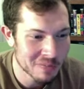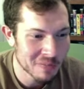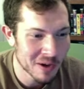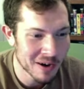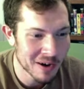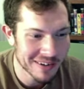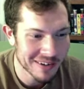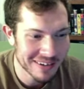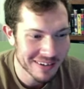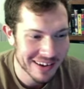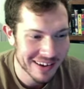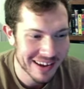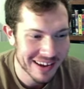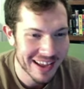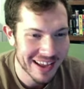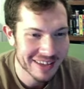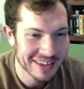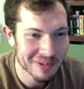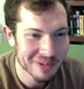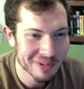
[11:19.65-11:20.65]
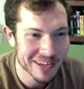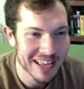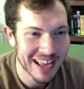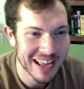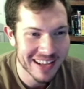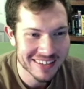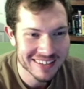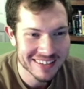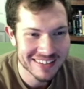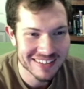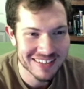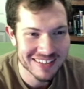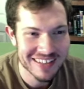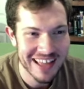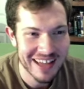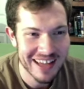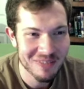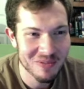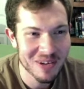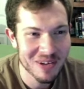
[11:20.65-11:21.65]
Martin and I reacted to
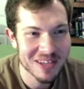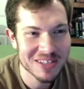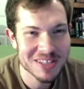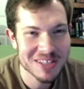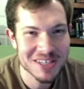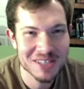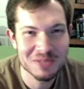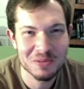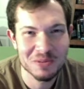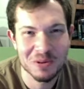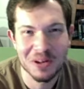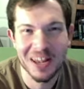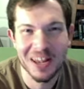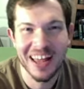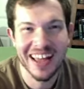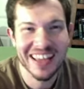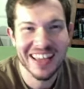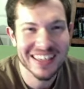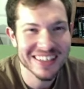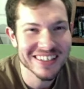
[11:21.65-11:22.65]
that, we just were like,